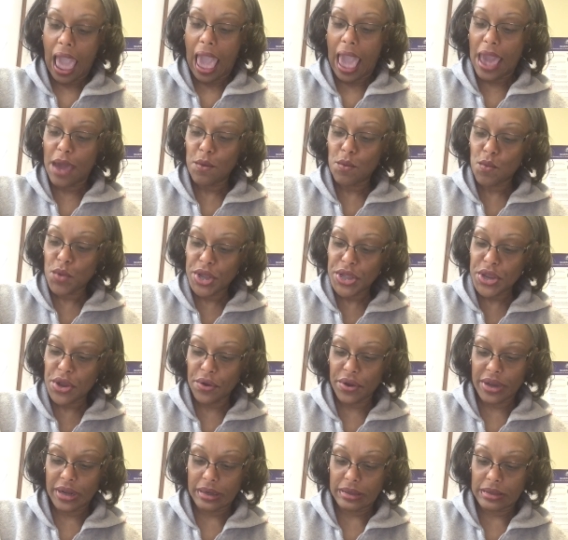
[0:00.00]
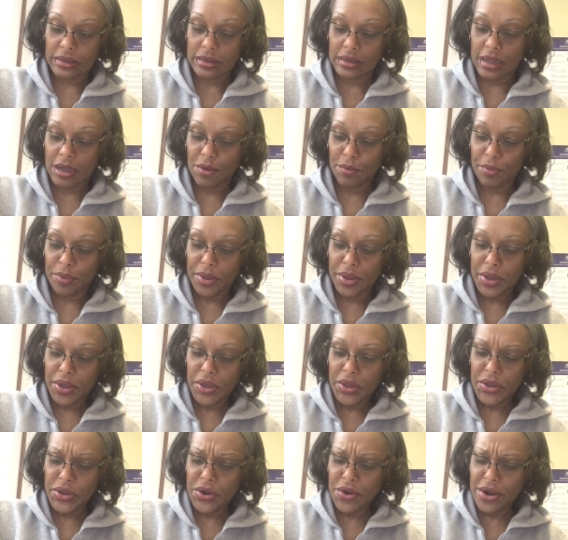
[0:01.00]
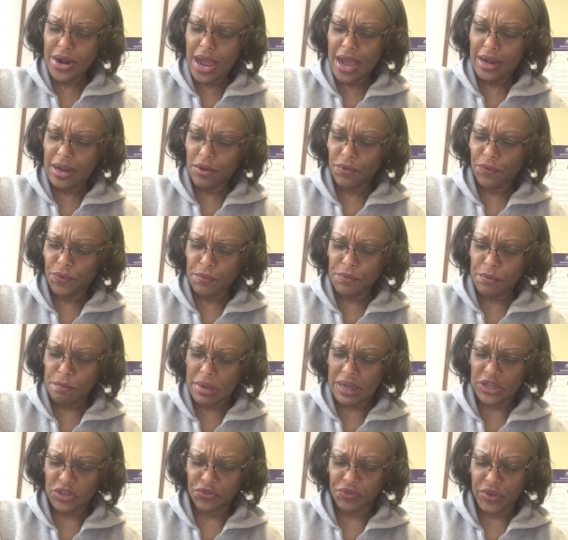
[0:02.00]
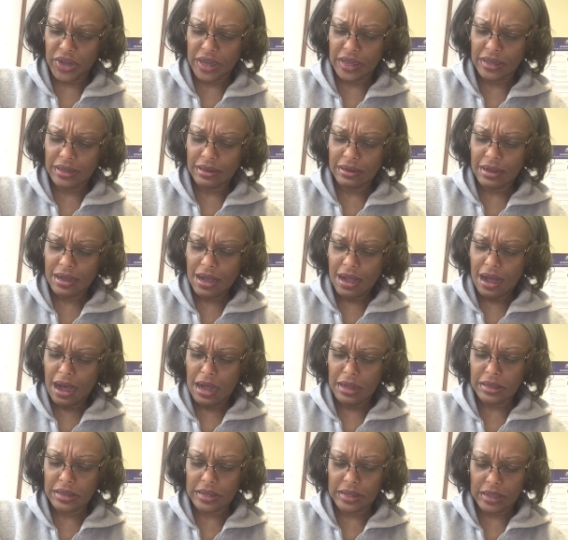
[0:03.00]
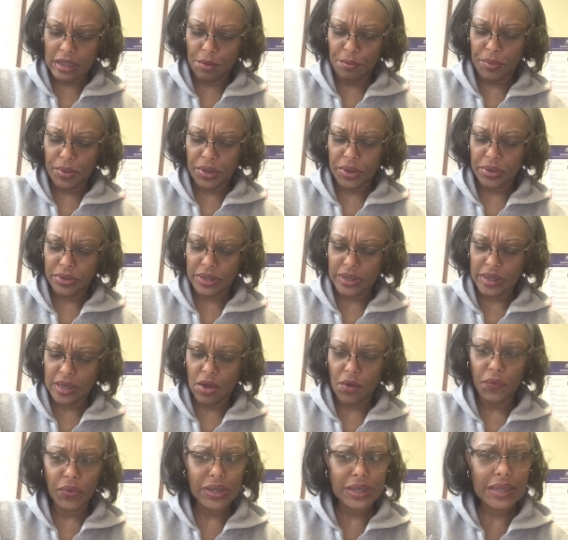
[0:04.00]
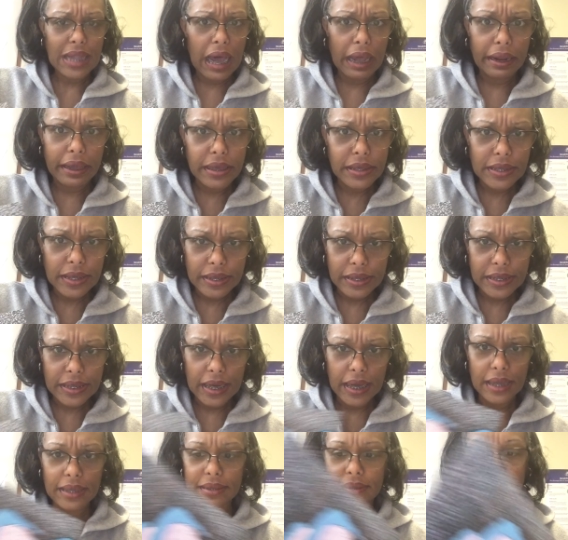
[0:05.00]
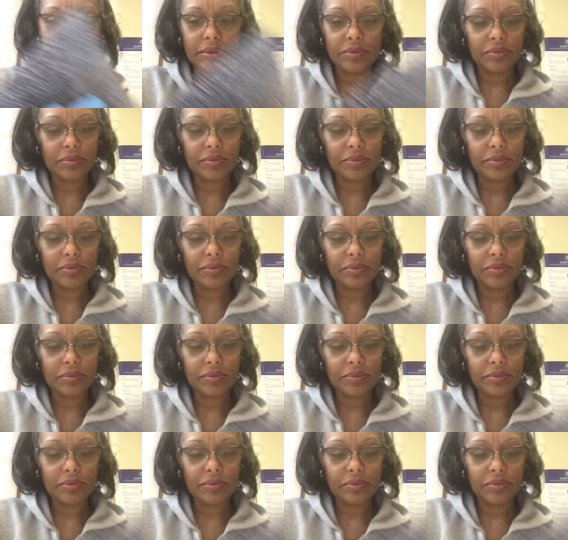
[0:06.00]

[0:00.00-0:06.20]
And when you're in a slump, you're not in for much fun. Unslumping yourself is not easily done.